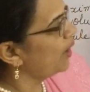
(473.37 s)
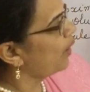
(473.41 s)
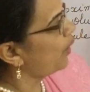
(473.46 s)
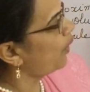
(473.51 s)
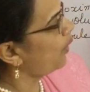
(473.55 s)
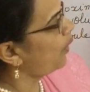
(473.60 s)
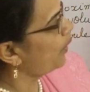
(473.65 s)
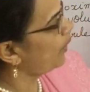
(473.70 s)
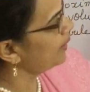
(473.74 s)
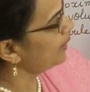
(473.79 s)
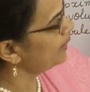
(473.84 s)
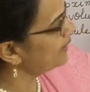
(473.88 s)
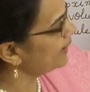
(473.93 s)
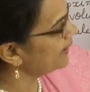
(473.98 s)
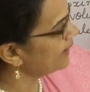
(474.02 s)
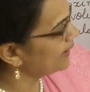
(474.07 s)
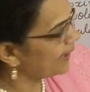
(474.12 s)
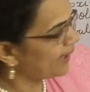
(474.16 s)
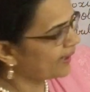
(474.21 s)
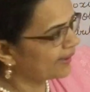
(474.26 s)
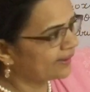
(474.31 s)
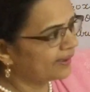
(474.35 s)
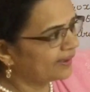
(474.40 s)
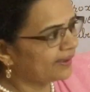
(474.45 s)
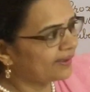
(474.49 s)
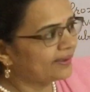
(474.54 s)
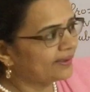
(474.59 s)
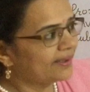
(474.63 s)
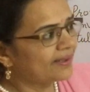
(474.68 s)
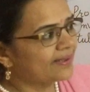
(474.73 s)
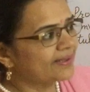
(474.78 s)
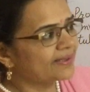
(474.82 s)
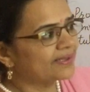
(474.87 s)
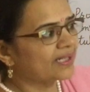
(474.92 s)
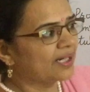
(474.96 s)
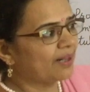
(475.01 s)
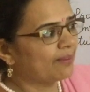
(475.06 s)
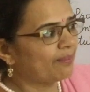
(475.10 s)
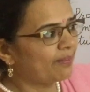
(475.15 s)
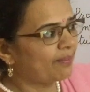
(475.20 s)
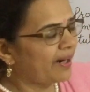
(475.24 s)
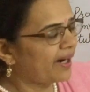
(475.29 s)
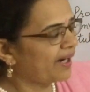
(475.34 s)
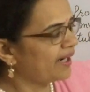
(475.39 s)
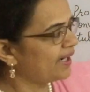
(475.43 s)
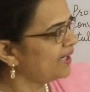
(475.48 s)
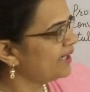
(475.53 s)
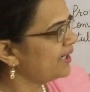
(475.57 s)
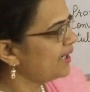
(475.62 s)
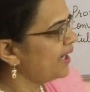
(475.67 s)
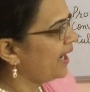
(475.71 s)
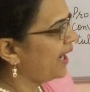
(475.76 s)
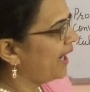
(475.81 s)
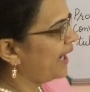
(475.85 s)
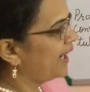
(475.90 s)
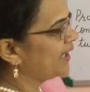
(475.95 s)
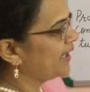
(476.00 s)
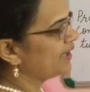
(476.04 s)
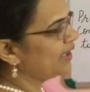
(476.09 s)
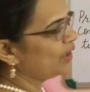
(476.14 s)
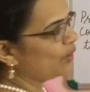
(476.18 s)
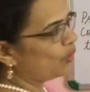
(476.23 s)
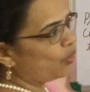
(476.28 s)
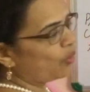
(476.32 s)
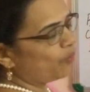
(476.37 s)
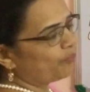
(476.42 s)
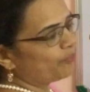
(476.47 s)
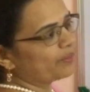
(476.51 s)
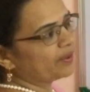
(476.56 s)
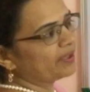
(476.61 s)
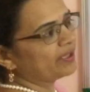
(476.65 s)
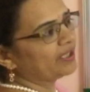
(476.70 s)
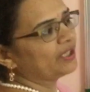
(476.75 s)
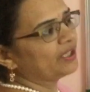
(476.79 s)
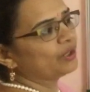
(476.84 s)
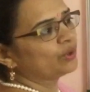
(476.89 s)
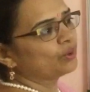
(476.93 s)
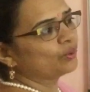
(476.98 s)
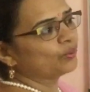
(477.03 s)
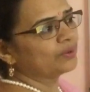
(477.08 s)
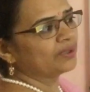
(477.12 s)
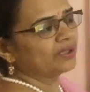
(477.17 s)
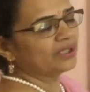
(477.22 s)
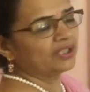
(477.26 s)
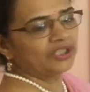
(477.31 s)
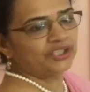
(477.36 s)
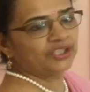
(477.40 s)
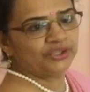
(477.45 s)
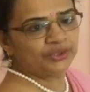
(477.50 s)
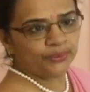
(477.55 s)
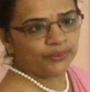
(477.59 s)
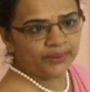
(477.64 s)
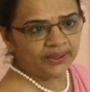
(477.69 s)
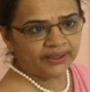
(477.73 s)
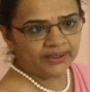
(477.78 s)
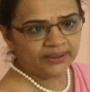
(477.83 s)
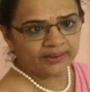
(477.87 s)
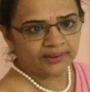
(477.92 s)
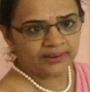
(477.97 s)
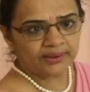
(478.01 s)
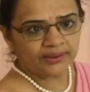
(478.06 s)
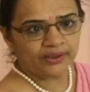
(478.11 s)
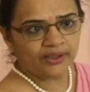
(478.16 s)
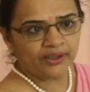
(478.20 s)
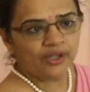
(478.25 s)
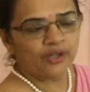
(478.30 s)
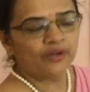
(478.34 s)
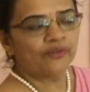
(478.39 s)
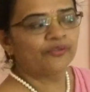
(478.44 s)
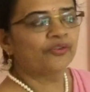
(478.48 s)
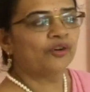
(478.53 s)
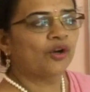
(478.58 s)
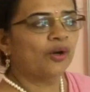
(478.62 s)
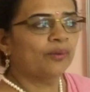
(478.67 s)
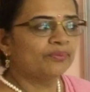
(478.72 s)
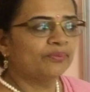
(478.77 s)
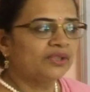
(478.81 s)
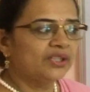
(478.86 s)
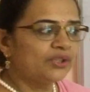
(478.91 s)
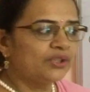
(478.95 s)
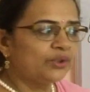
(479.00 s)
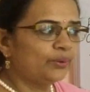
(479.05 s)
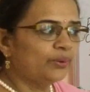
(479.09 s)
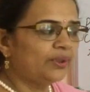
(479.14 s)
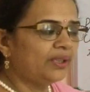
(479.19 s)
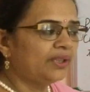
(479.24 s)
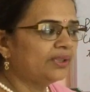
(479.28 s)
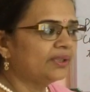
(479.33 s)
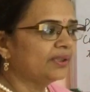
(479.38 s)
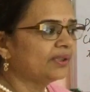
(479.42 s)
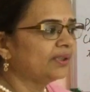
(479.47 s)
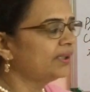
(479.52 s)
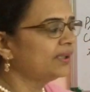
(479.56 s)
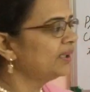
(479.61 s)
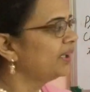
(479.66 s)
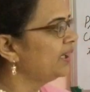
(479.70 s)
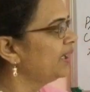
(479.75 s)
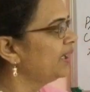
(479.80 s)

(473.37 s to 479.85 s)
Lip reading: All the collecting ducts combine and they open into the ureter. From the ureter,